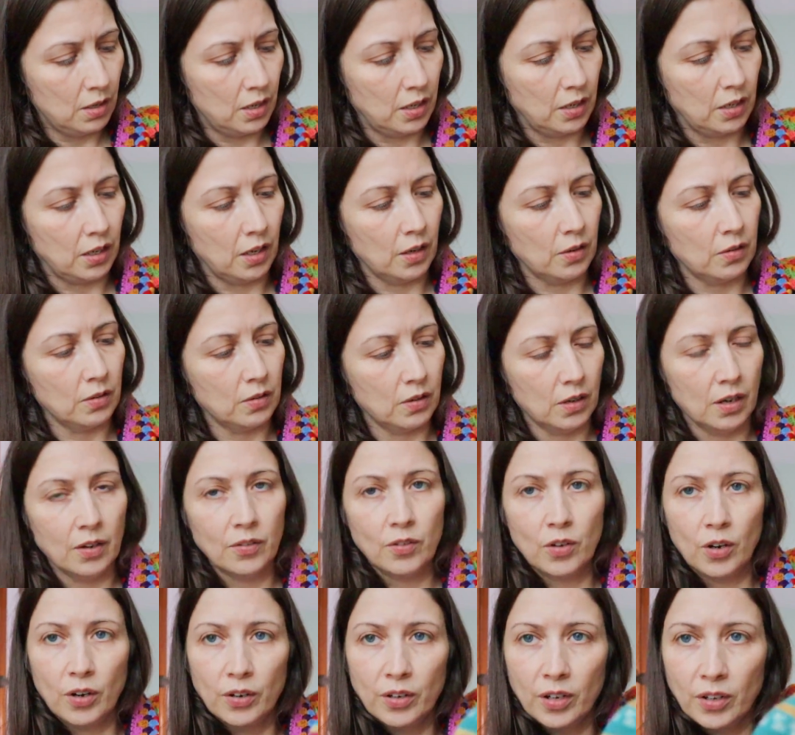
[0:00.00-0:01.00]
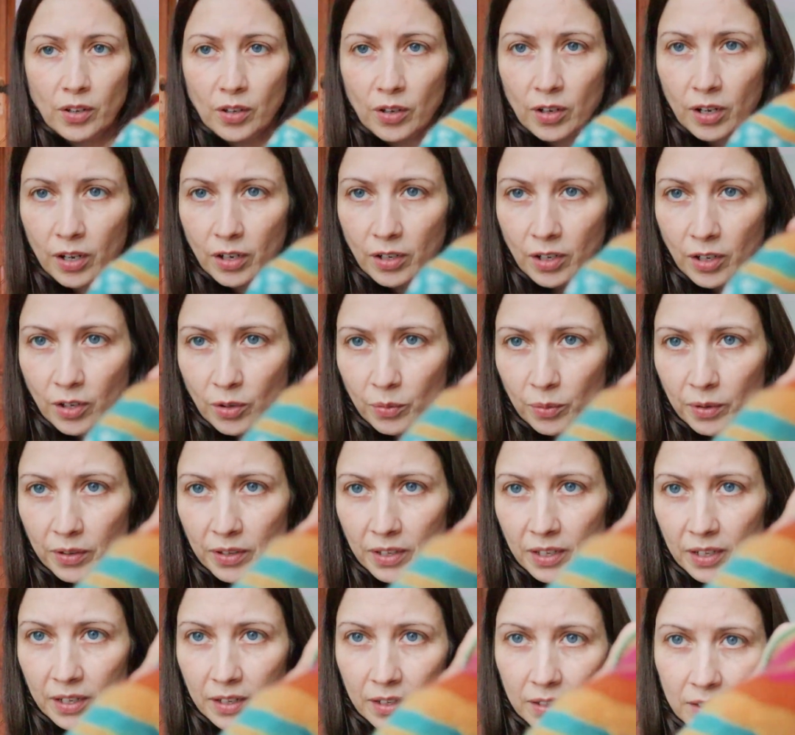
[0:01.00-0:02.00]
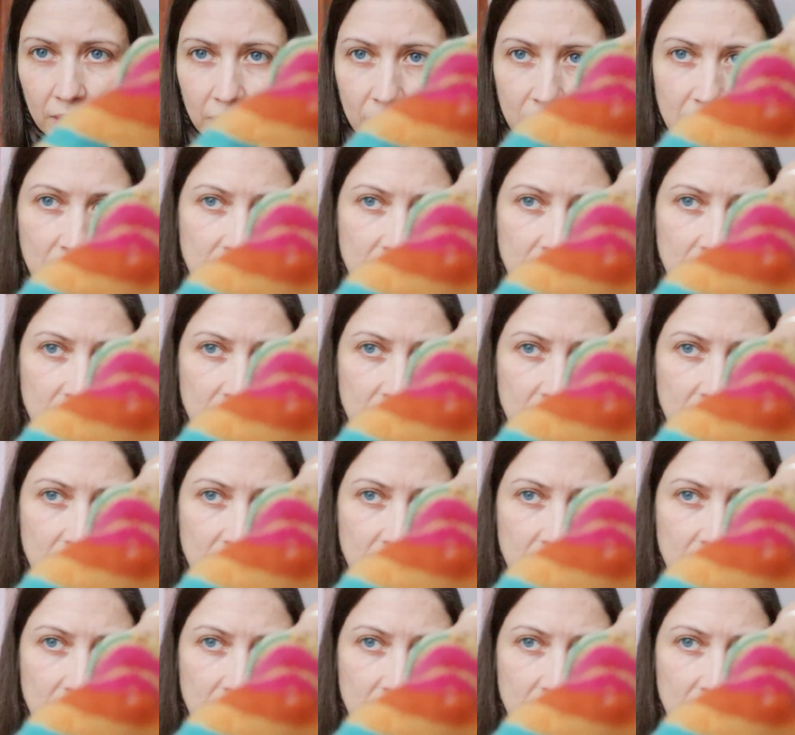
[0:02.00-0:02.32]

There you go. I've got another one there.